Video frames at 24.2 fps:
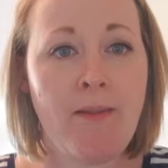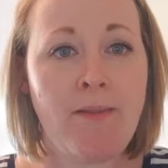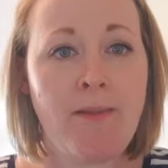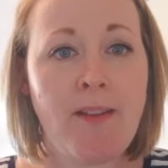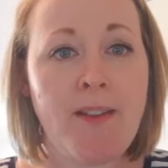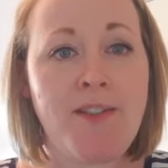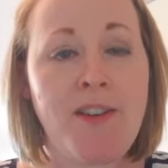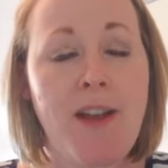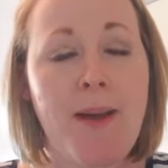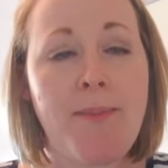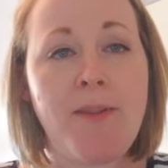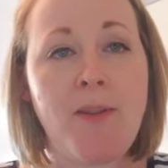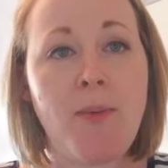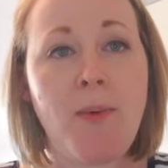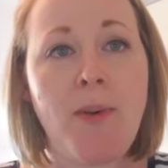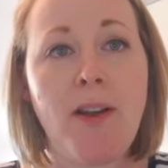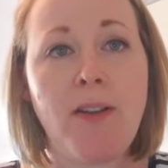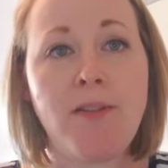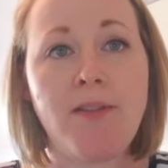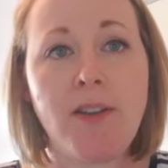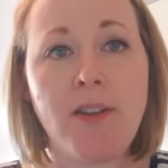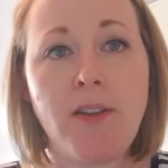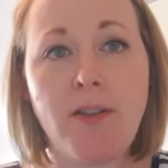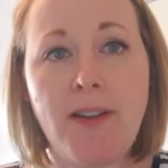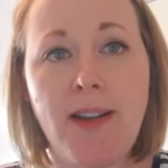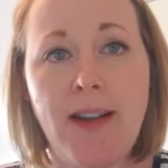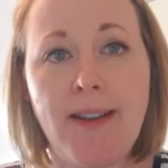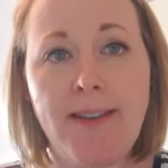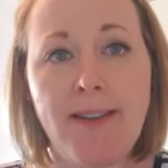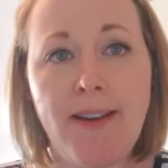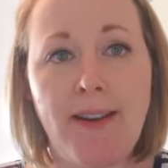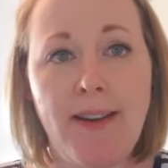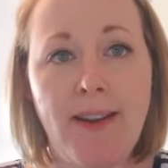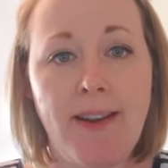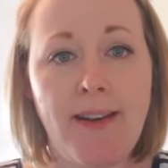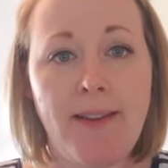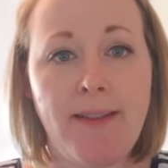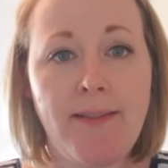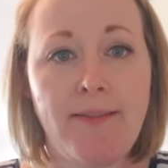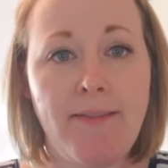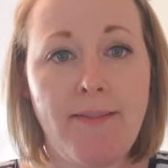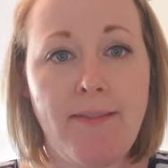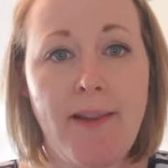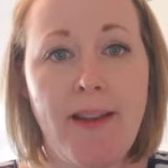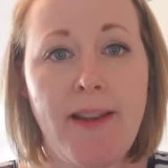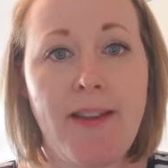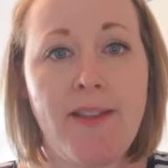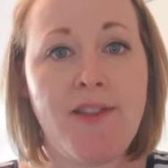The chapter we're going to look at today
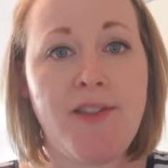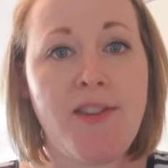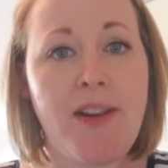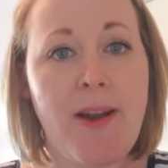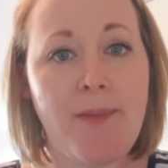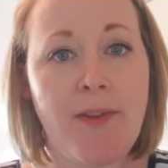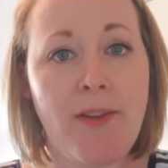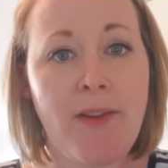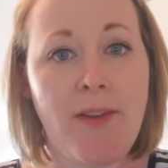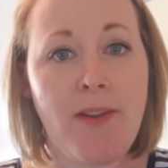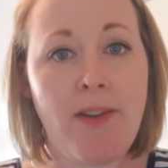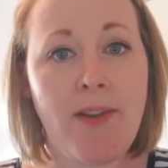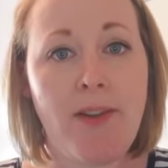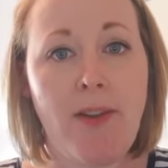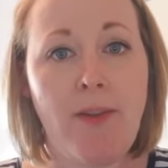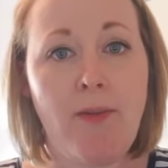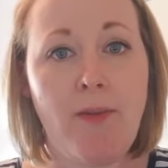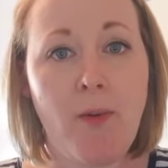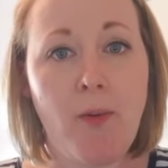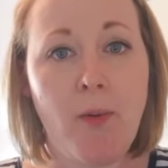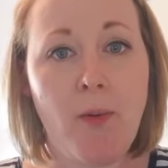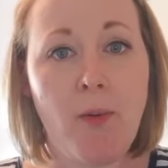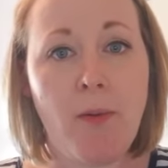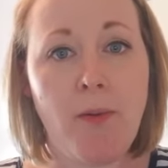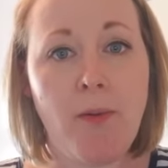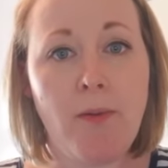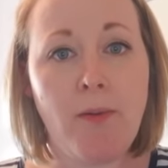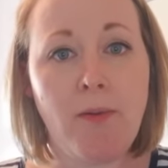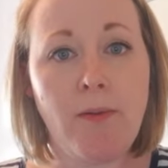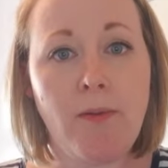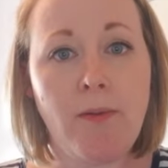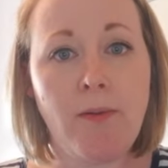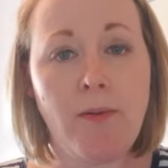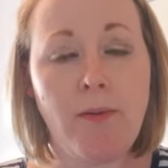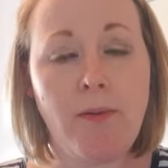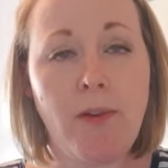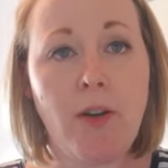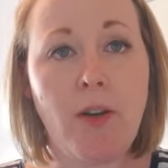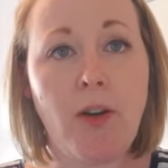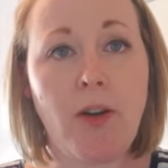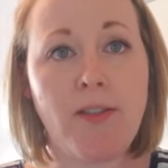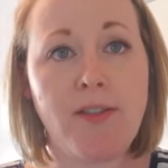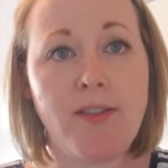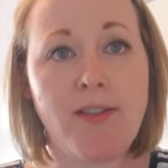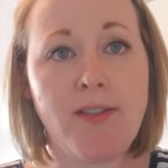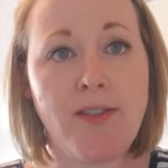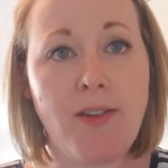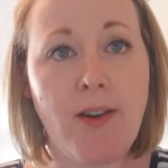is chapter 34,
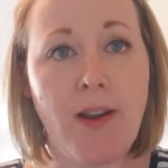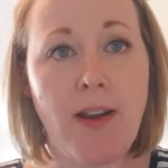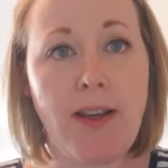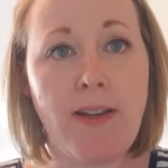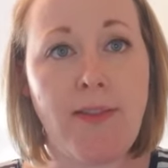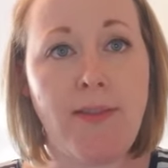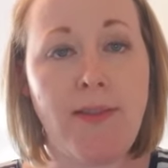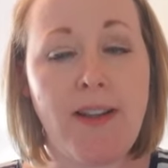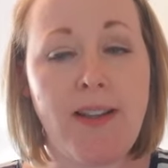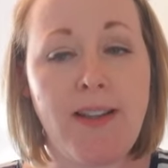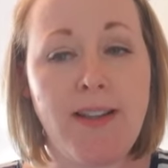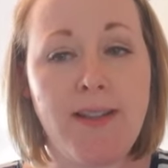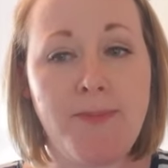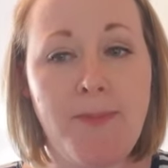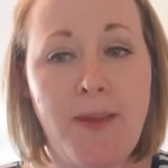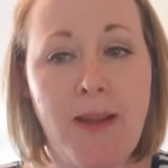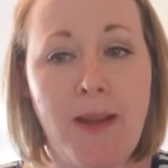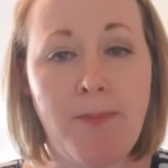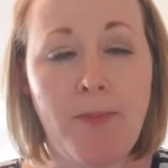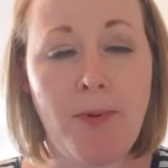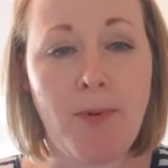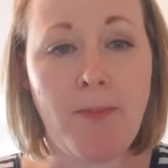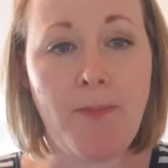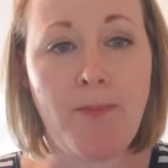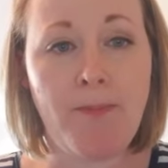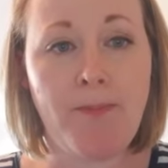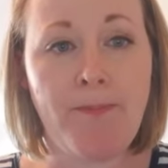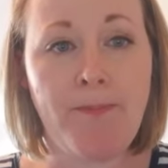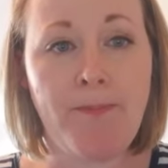God's Sign for His People.